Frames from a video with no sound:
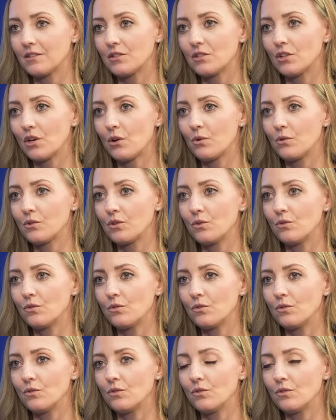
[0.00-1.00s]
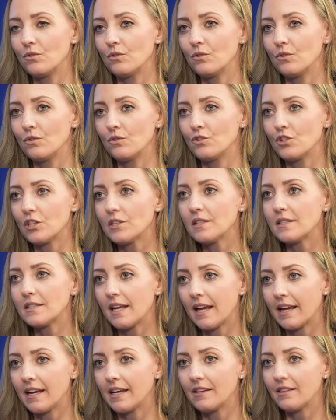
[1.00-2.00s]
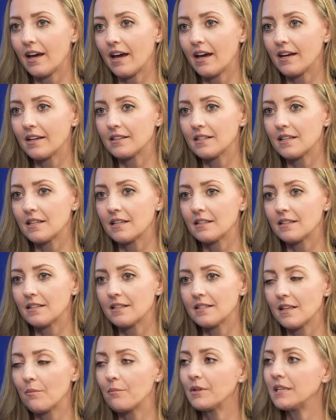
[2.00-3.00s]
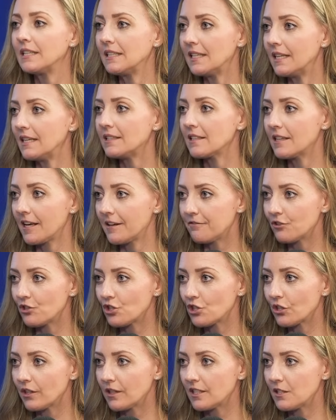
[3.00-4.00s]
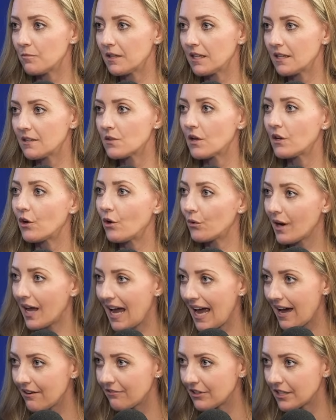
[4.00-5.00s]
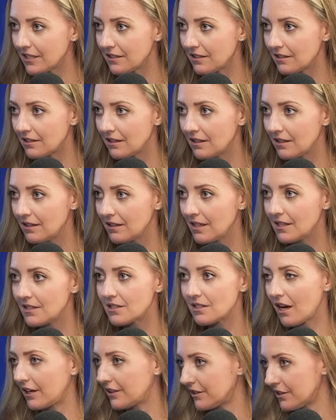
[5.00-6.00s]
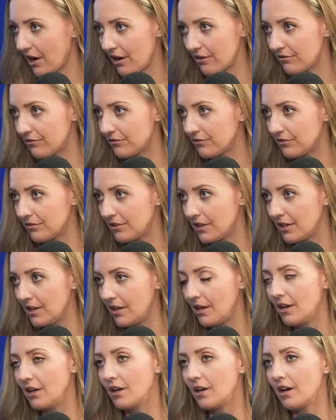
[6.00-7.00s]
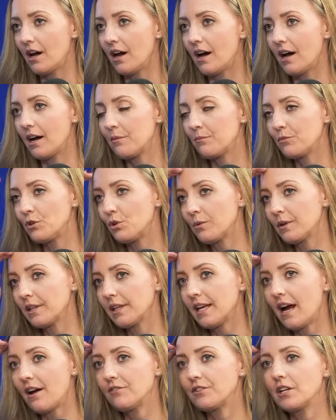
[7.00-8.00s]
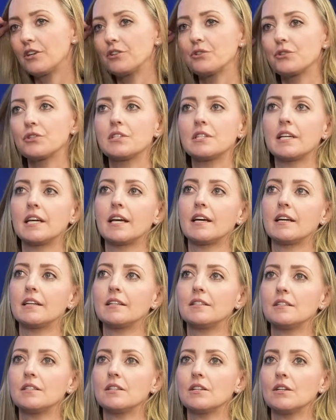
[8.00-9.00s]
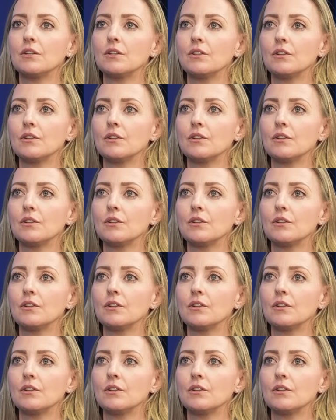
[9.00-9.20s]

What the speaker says: So just saying that somebody needs life insurance because they don't have it is not enough. You really have to understand